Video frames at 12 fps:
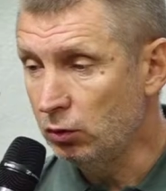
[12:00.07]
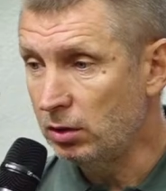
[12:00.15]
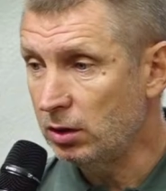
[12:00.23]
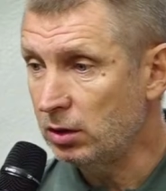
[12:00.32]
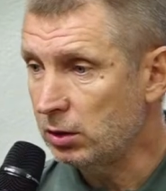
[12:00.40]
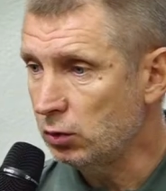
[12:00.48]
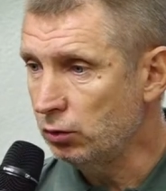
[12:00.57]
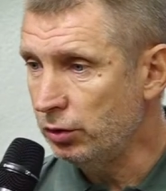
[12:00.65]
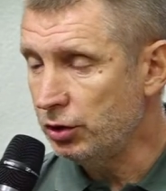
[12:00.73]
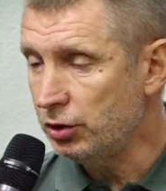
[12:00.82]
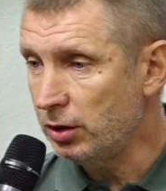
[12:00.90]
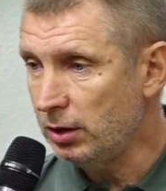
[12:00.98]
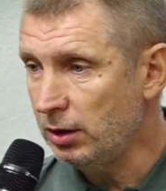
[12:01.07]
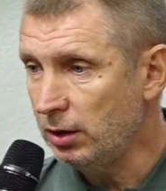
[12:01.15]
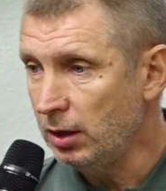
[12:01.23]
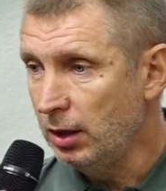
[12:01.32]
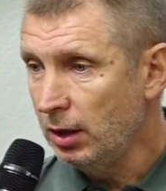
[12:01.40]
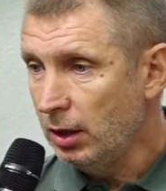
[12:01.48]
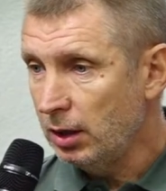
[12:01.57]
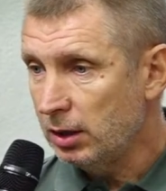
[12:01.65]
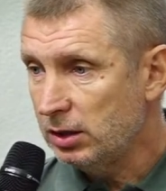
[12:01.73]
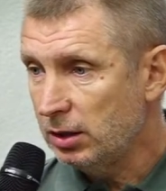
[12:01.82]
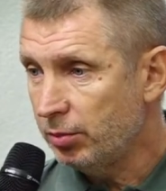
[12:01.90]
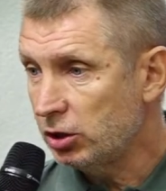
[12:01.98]
communicate with, they help
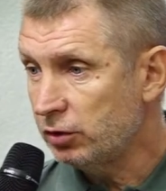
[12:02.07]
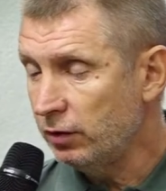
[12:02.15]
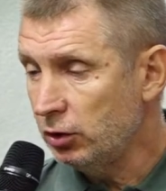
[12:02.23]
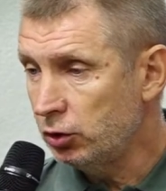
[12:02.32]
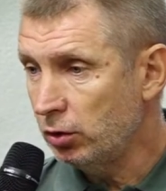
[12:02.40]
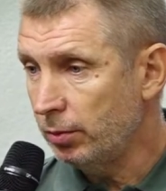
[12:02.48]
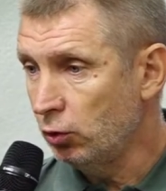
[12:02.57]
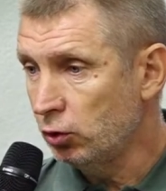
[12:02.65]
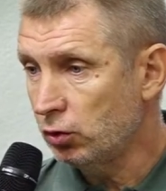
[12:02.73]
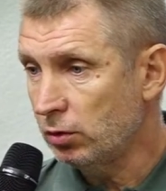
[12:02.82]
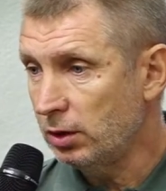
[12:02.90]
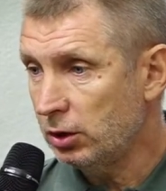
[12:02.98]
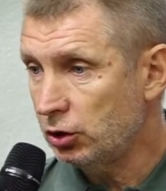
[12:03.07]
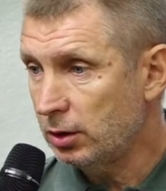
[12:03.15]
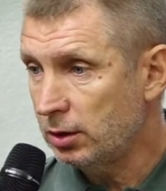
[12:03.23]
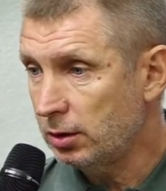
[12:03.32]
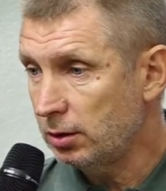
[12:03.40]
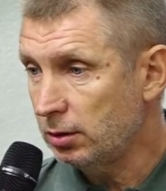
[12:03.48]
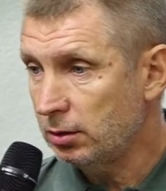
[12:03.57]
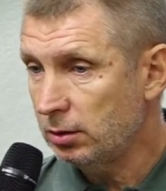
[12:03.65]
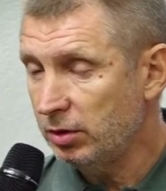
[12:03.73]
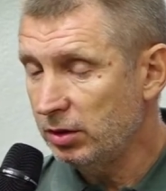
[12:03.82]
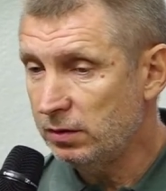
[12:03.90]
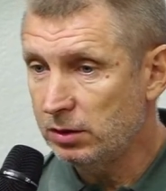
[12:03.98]
us really. And this
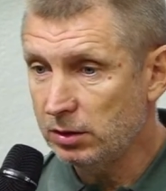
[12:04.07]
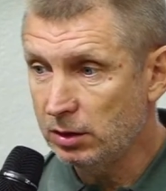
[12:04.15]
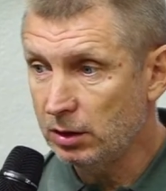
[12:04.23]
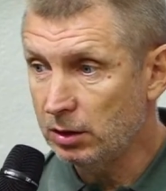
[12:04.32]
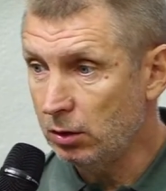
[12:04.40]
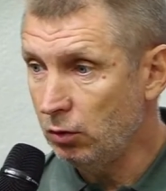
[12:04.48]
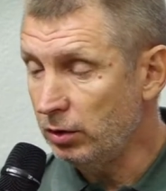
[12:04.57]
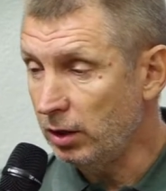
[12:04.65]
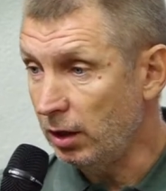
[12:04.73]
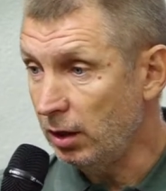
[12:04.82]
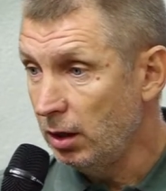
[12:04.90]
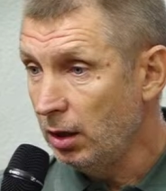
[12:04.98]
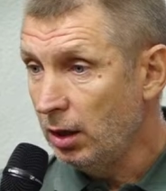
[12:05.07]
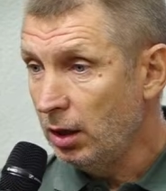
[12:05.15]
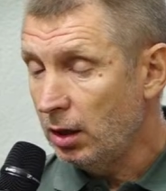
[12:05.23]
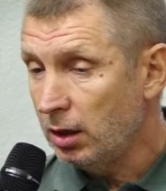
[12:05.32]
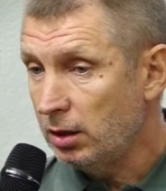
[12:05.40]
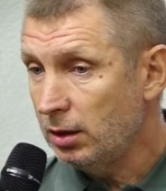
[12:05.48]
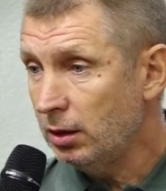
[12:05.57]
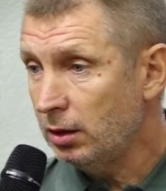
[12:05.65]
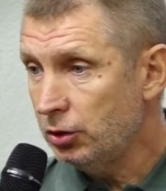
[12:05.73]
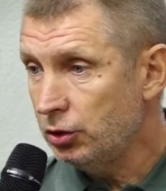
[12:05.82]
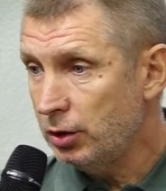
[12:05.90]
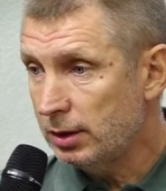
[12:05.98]
improves the speed of
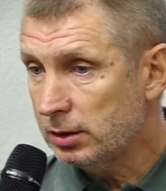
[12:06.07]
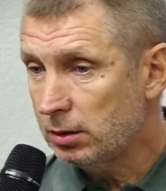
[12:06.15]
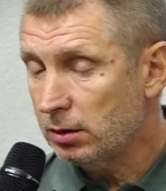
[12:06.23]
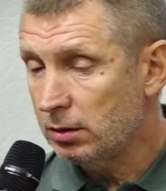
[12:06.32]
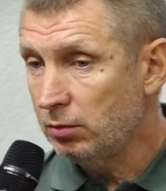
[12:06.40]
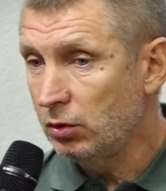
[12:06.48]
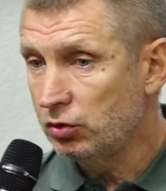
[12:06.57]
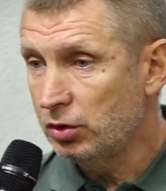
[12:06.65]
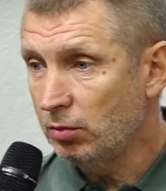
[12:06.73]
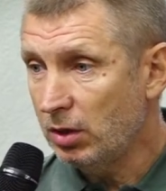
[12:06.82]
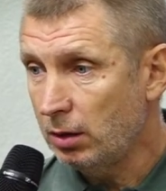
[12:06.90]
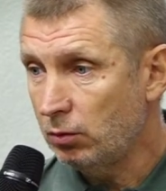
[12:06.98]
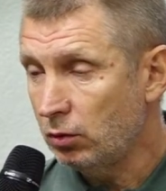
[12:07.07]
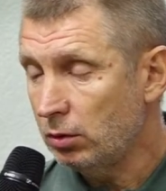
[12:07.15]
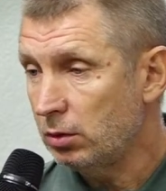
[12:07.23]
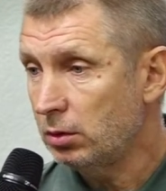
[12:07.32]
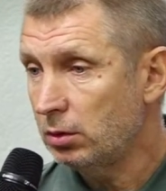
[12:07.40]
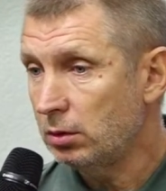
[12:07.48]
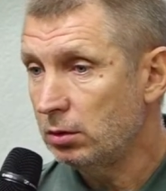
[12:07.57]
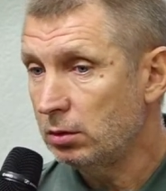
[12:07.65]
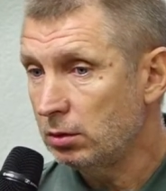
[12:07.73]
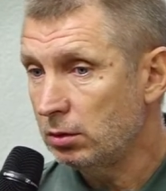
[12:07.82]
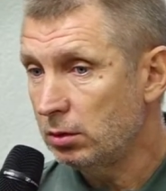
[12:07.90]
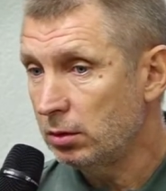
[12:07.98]
uh, our search of missing people.
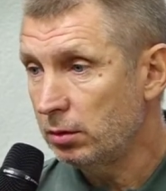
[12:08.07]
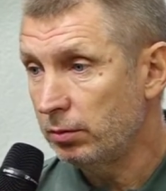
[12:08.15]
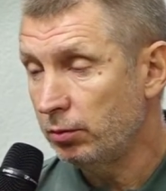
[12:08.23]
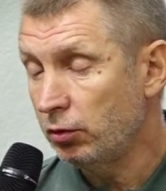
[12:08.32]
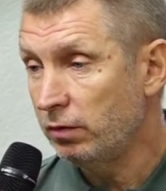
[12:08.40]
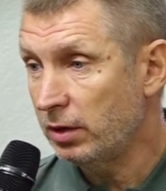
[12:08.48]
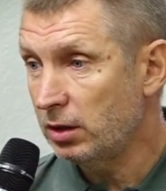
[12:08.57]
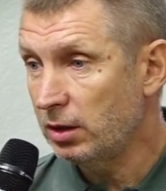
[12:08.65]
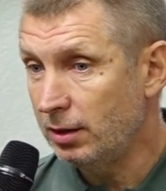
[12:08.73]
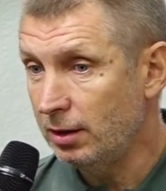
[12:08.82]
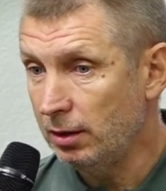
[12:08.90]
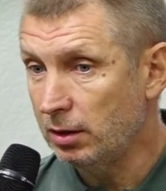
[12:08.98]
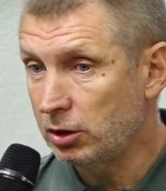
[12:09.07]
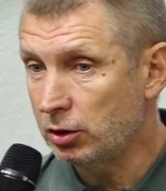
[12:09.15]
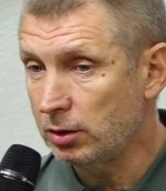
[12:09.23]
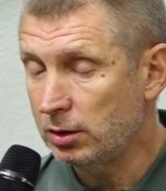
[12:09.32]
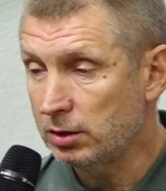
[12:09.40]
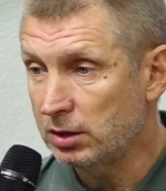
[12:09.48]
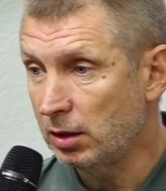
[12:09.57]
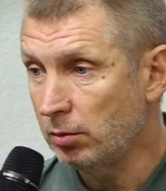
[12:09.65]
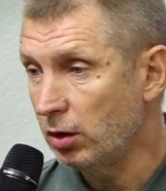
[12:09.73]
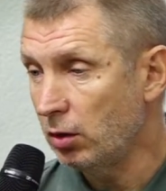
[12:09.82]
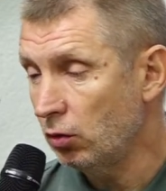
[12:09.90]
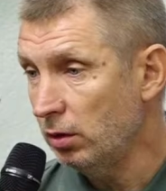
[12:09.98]
Currently, we have we have
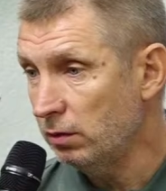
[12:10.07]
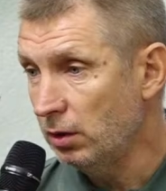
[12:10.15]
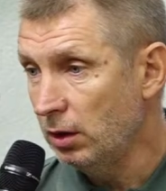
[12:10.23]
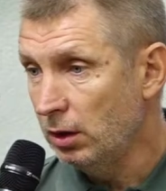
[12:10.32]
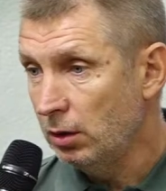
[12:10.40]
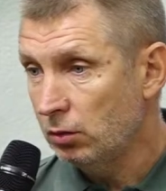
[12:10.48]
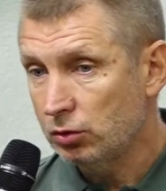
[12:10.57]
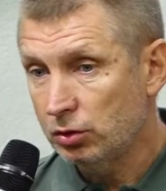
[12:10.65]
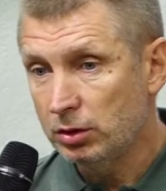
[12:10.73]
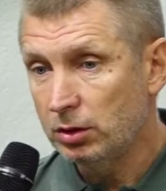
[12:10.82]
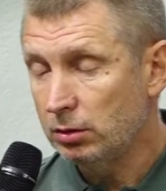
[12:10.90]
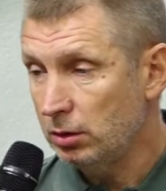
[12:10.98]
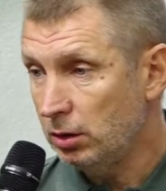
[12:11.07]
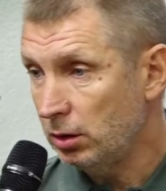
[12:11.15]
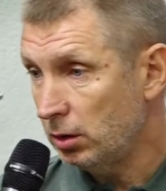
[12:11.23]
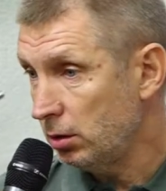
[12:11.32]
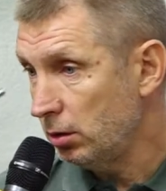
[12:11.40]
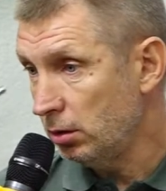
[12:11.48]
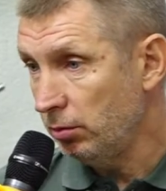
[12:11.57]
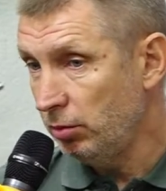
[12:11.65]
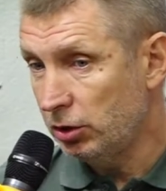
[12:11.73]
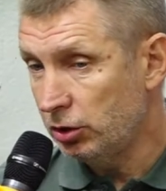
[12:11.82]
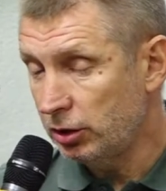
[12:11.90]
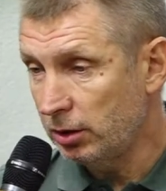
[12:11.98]
returned uh, bodies of
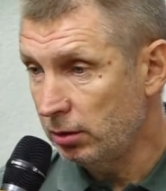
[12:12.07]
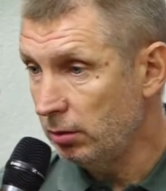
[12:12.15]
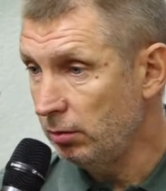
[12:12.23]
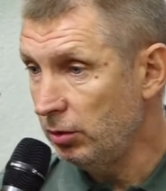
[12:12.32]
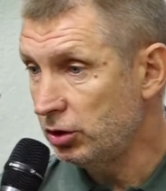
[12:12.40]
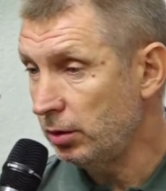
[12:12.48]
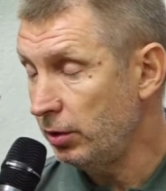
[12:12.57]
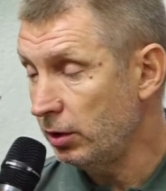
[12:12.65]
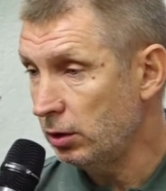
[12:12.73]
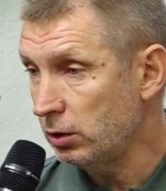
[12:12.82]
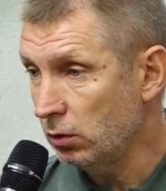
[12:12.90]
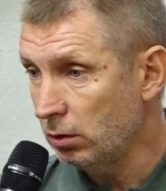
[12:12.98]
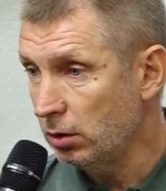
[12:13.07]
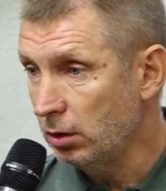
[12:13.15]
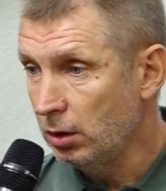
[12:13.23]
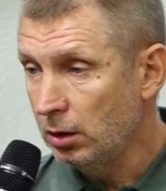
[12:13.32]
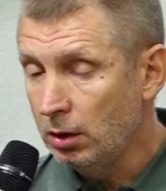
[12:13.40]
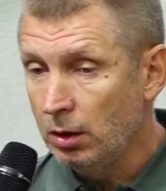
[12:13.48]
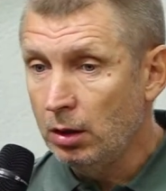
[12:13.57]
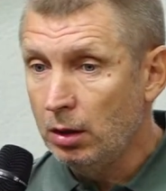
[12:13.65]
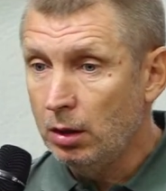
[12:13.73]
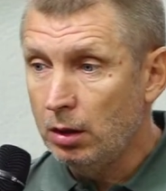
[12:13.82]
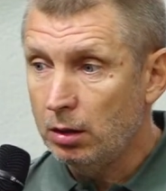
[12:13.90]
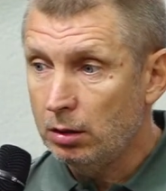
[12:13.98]
perished heroes over
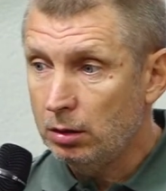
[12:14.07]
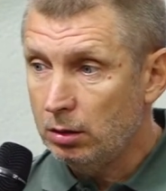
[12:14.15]
500